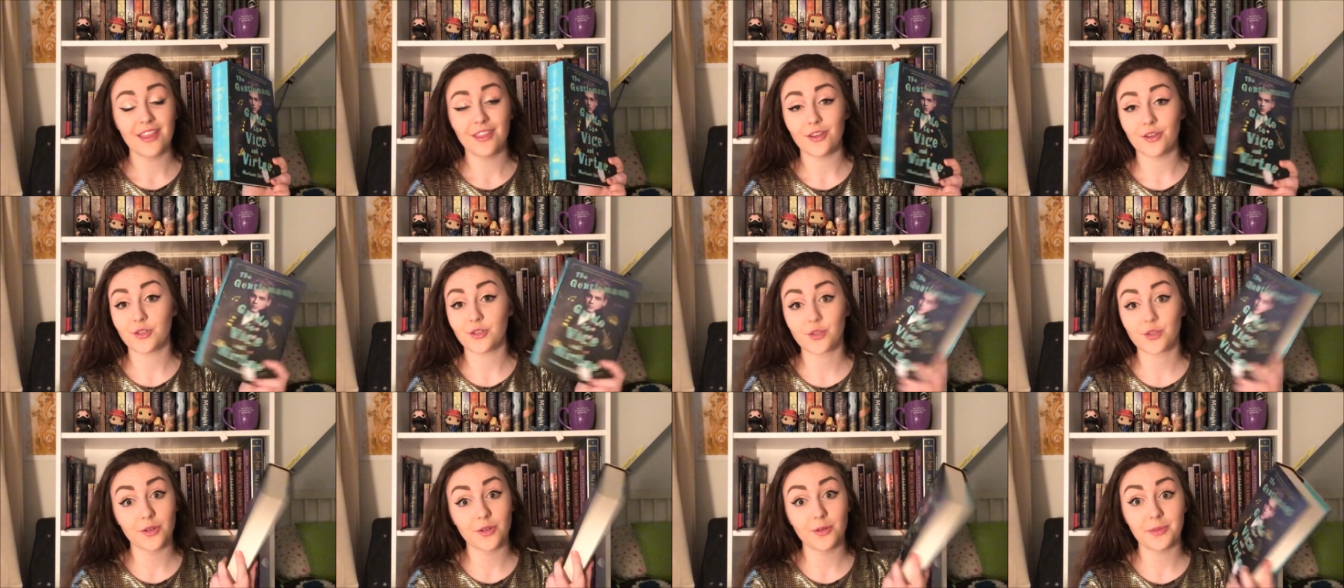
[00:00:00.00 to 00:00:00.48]

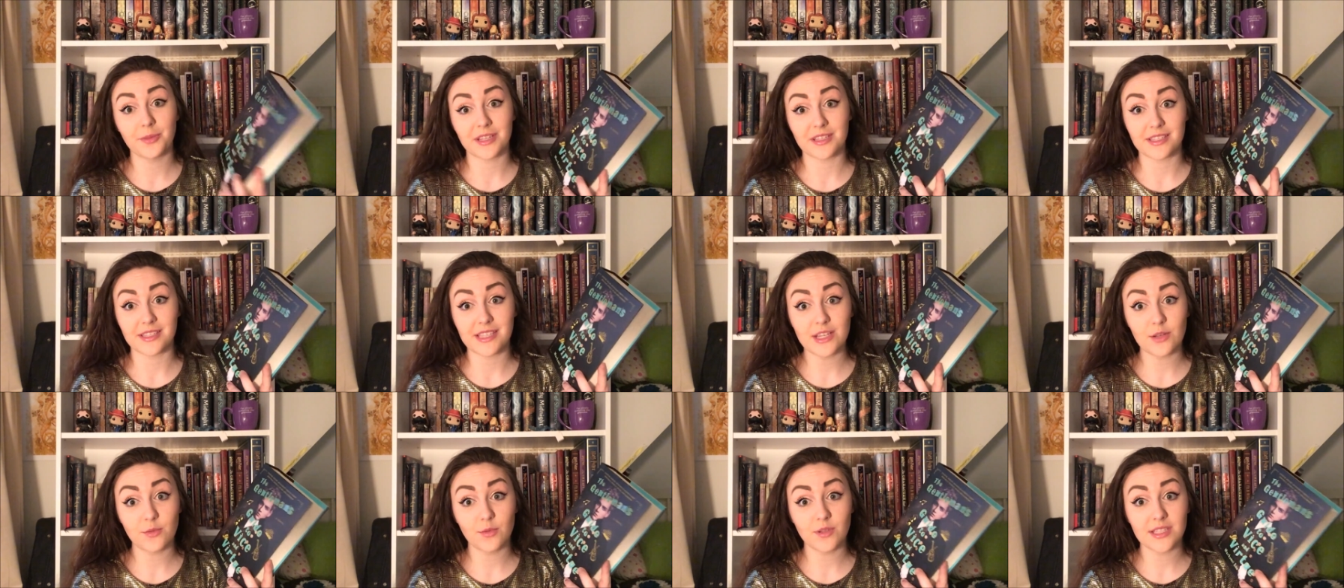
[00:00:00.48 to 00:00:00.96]
There's going to be a
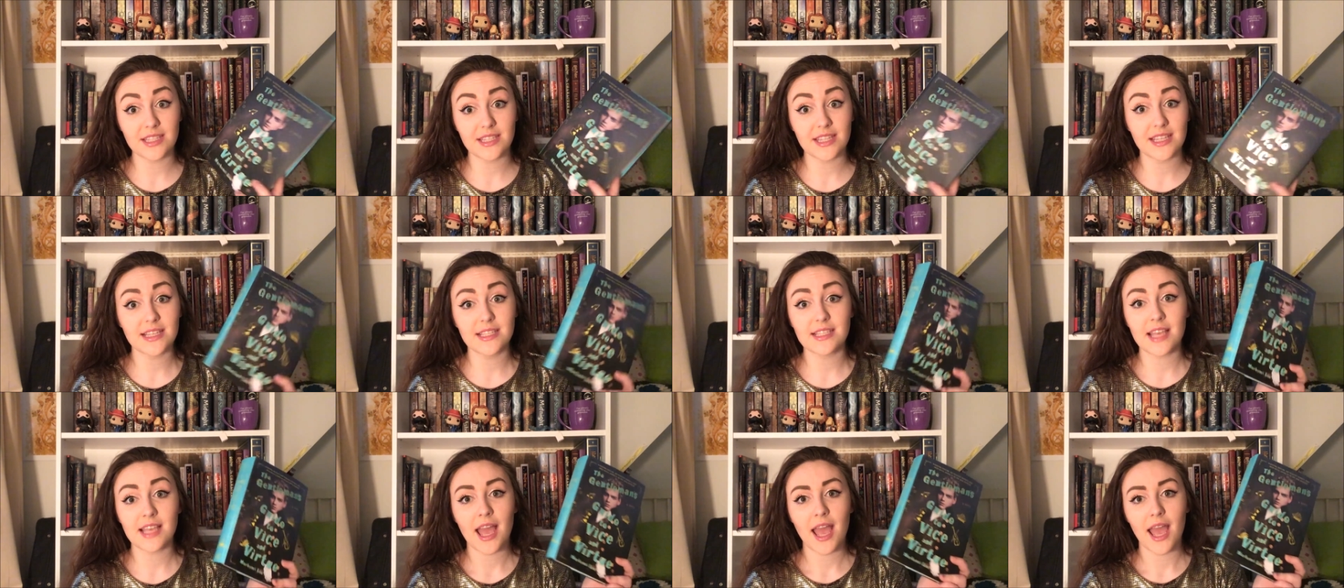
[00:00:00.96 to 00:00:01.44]
sequel to
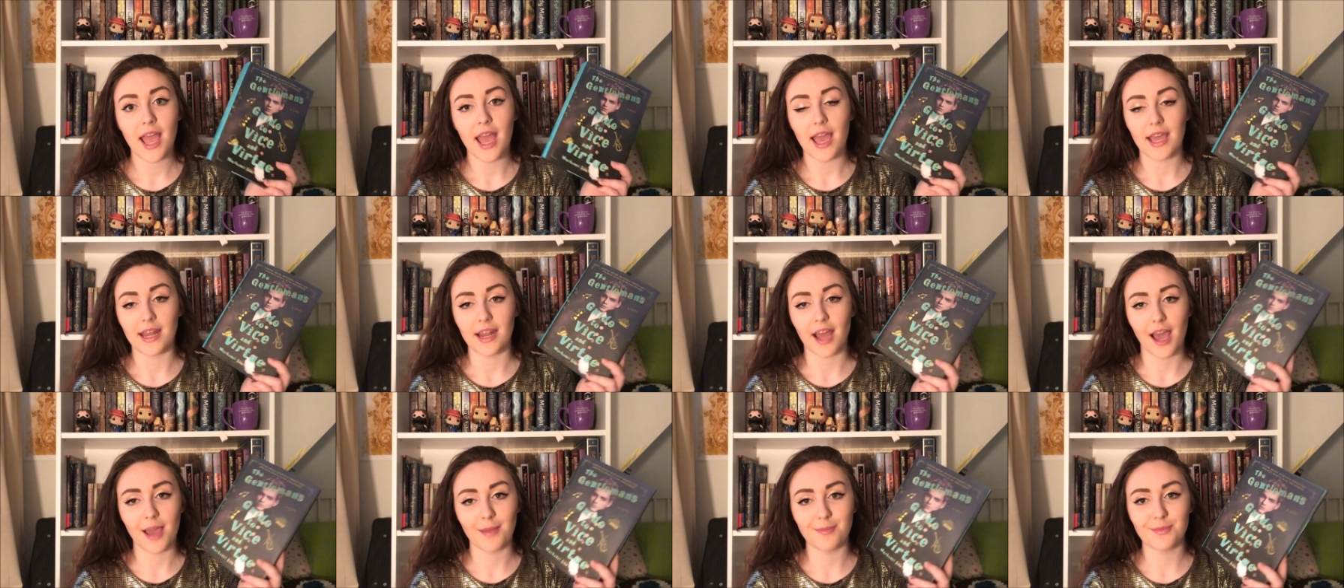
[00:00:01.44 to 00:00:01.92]
this,
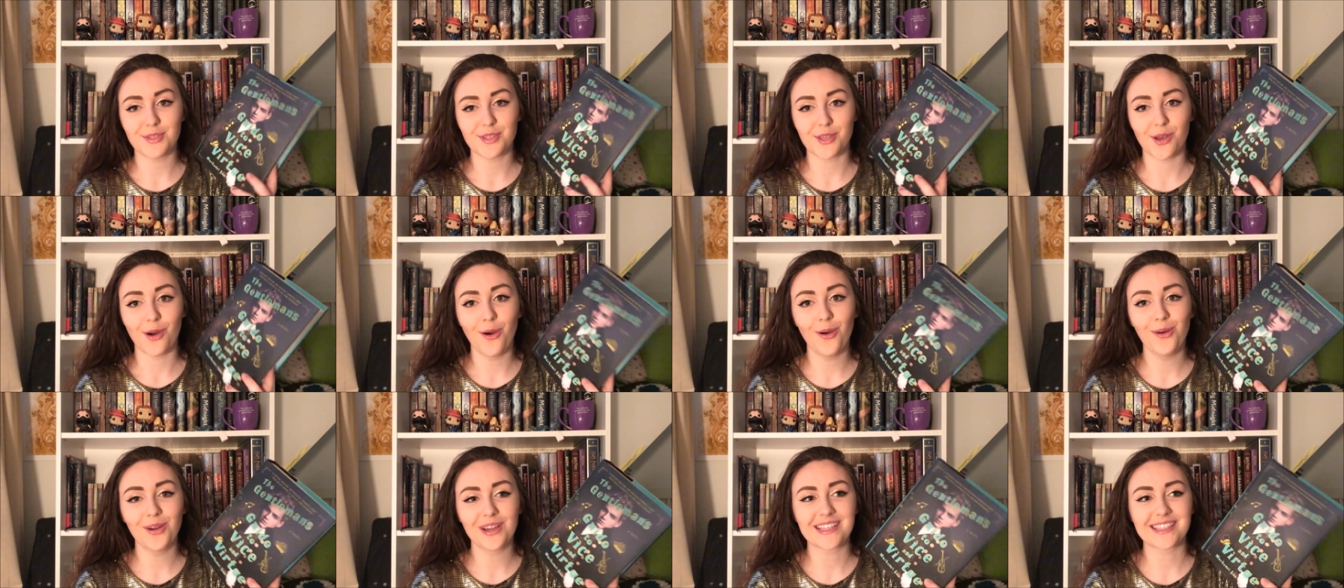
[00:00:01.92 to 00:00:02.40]
and I'm
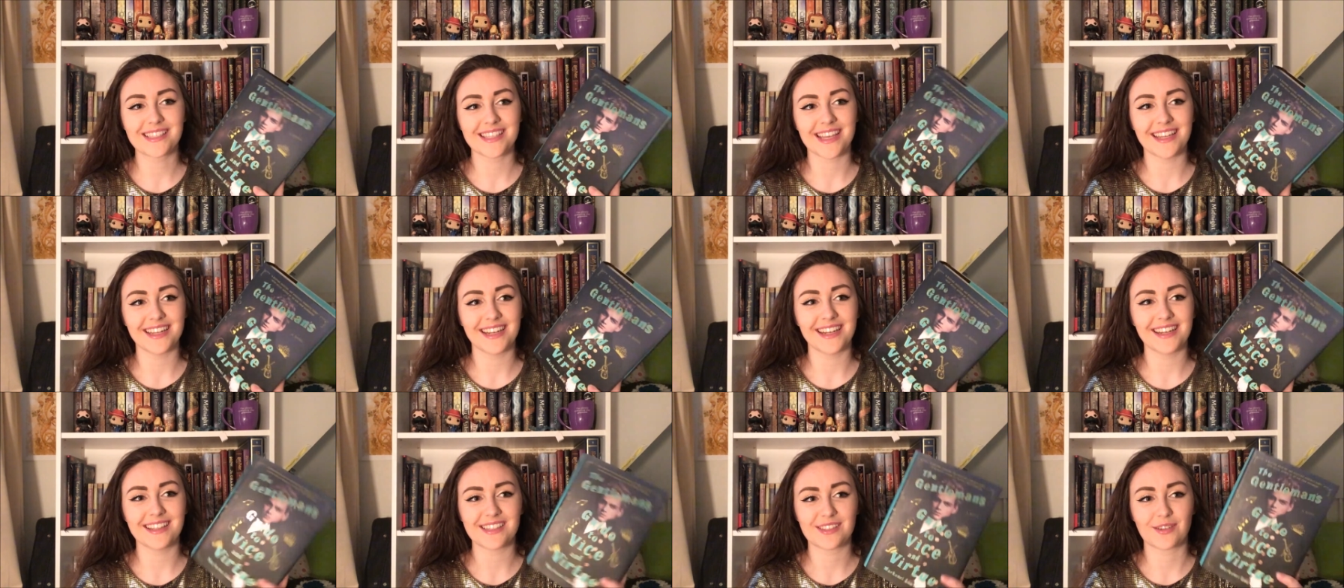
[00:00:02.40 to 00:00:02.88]
so
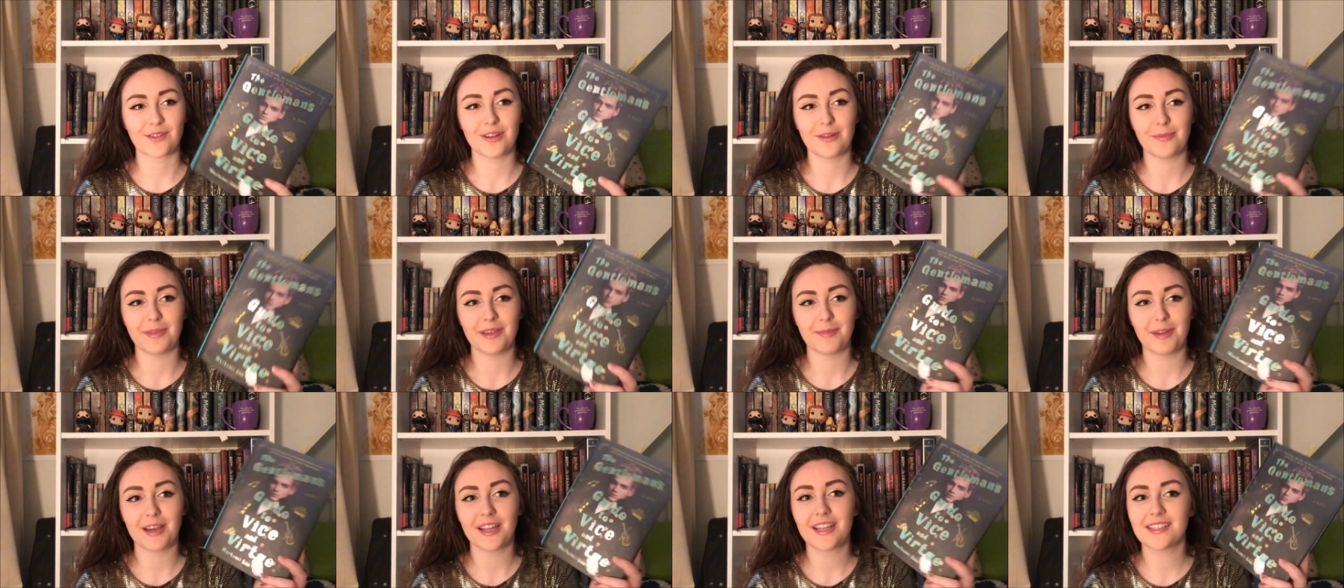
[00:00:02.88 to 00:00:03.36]
excited. It's going
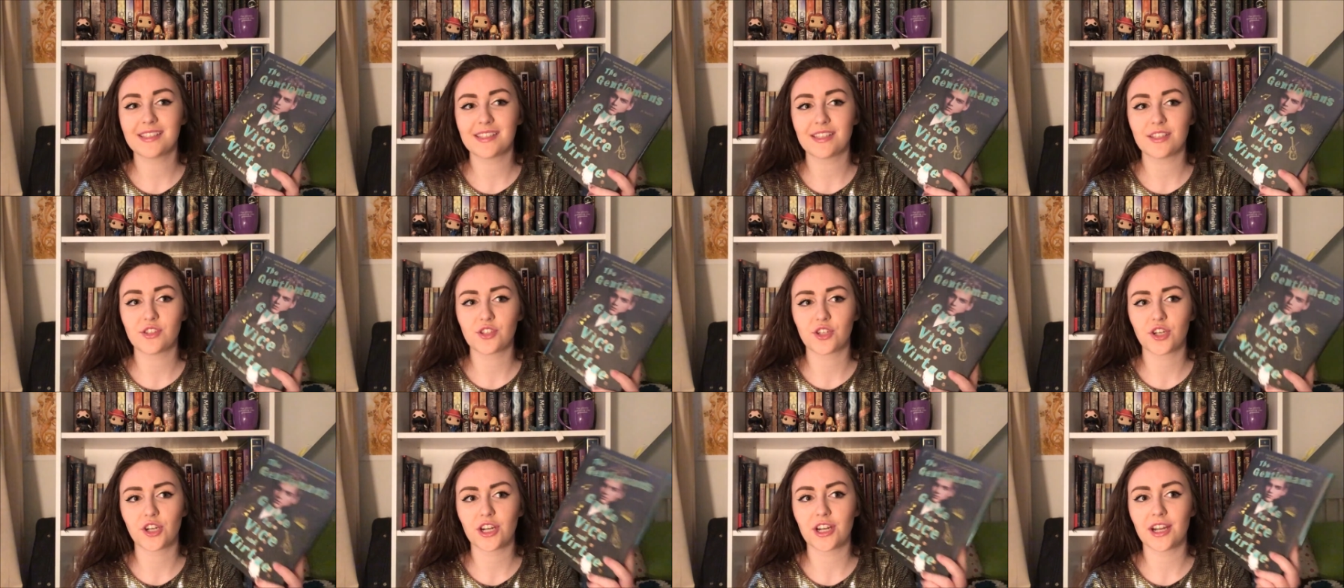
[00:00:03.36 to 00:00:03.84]
to be about his
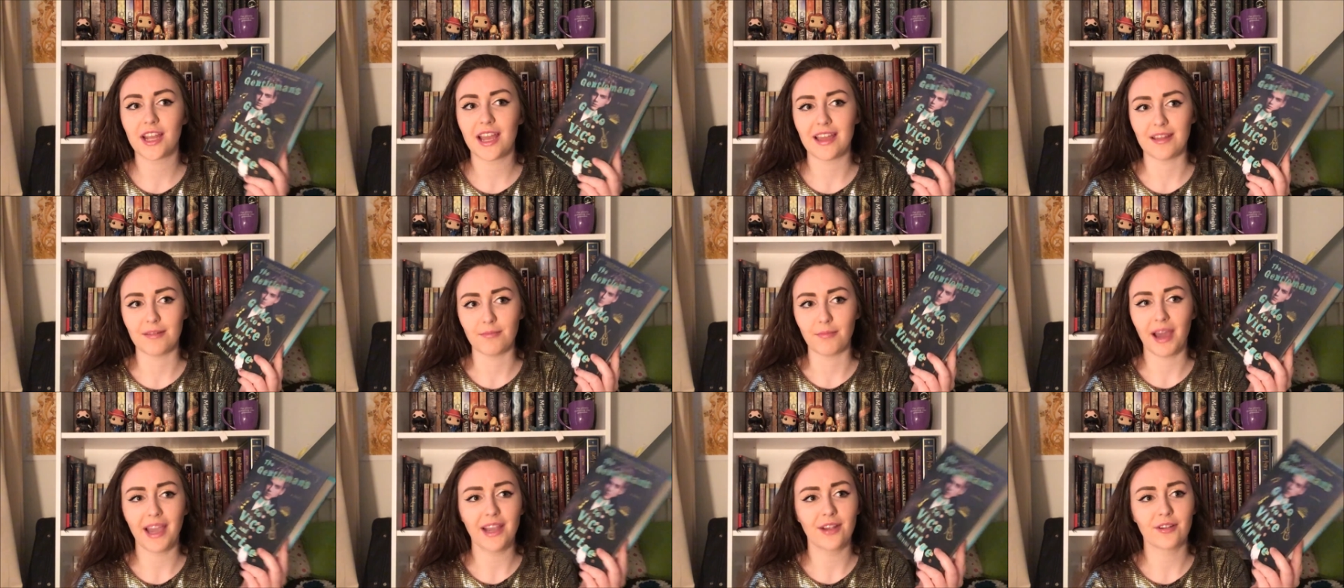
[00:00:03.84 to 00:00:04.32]
sister
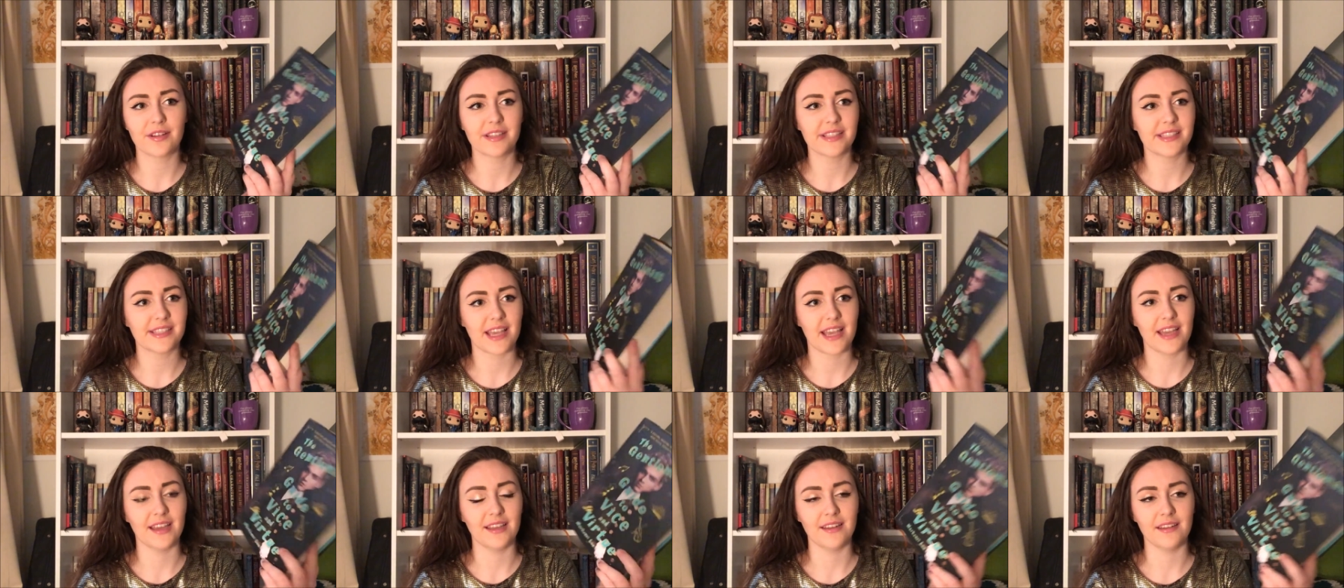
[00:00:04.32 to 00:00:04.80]
and
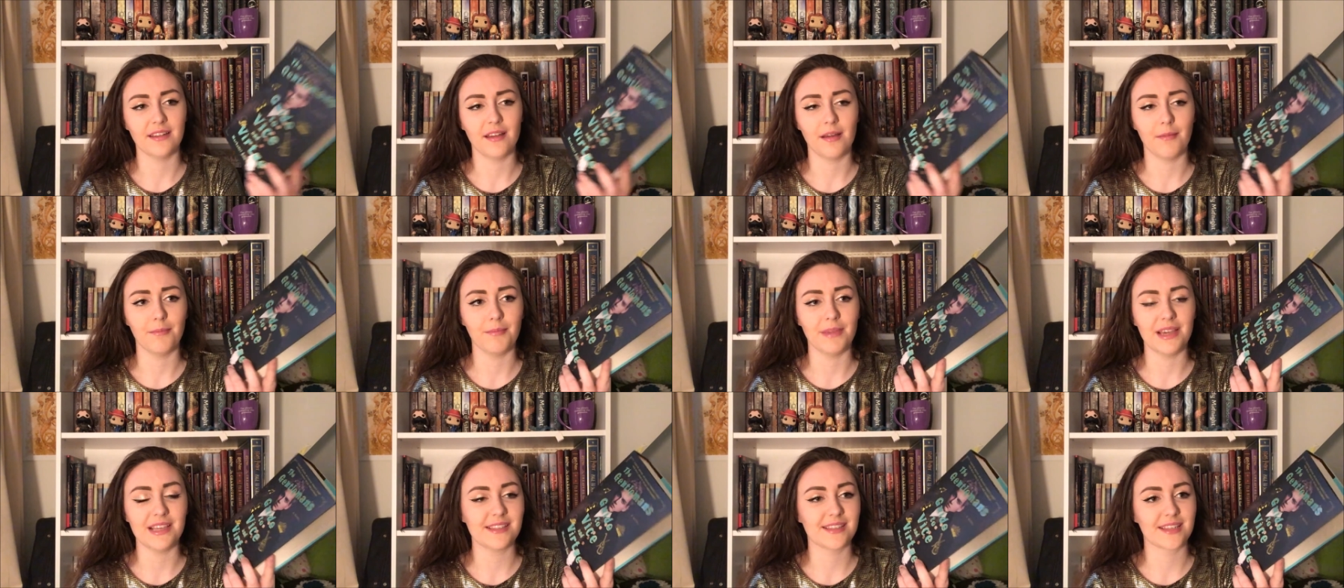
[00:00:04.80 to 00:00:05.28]
pirates and
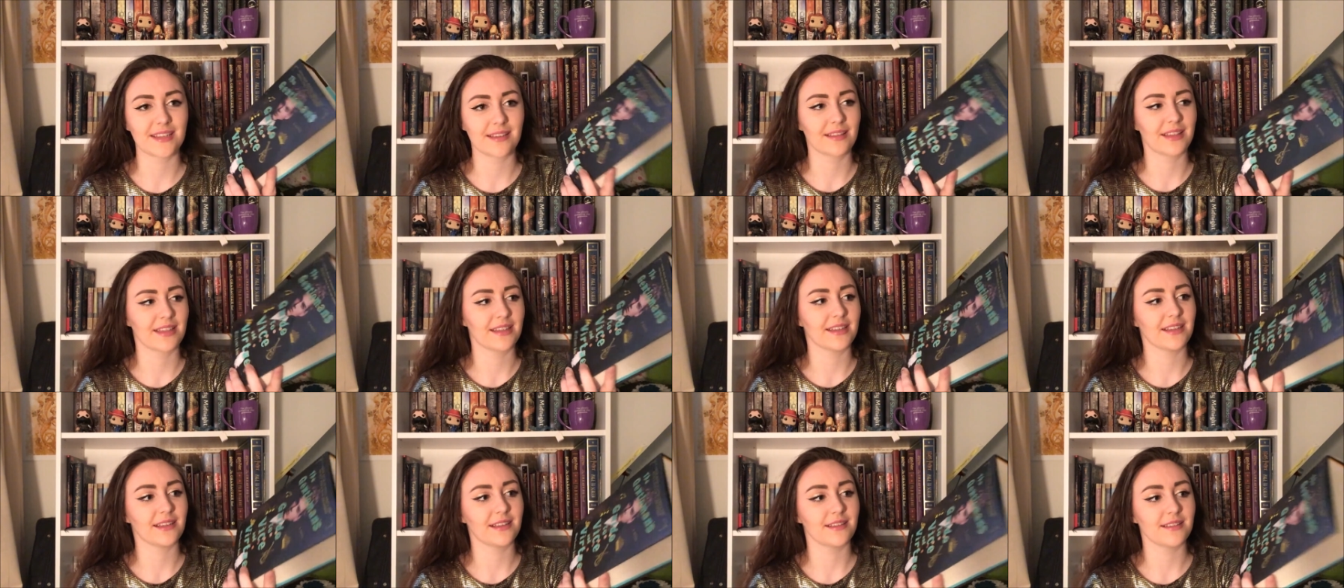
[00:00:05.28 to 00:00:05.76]
amazing
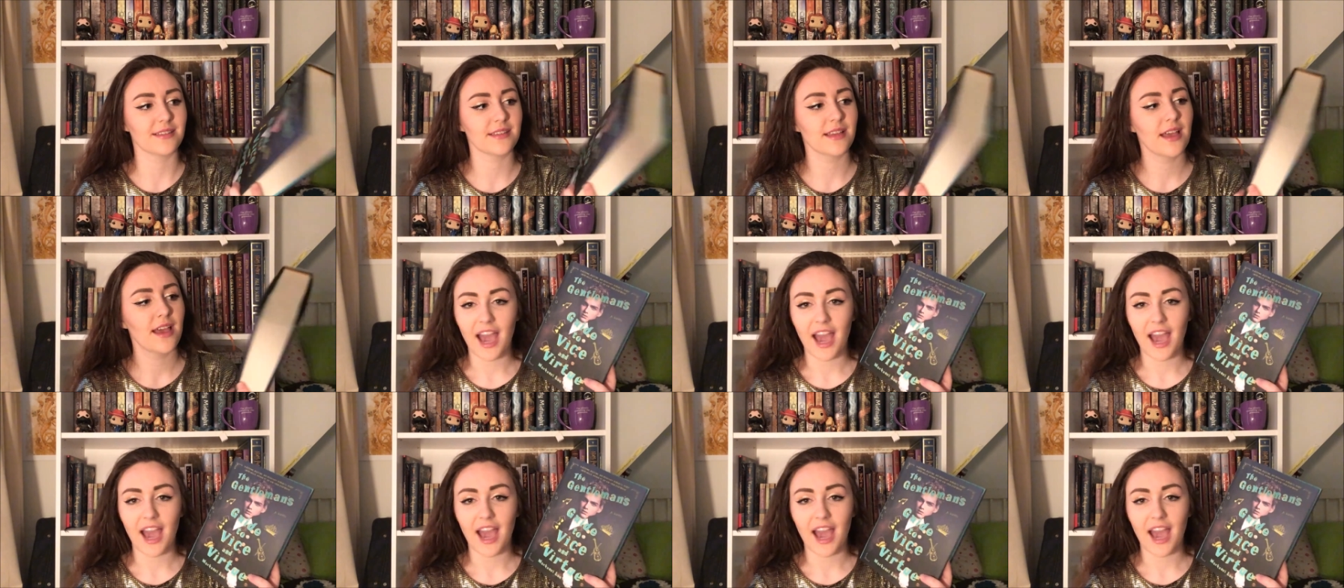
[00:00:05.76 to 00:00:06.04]
things.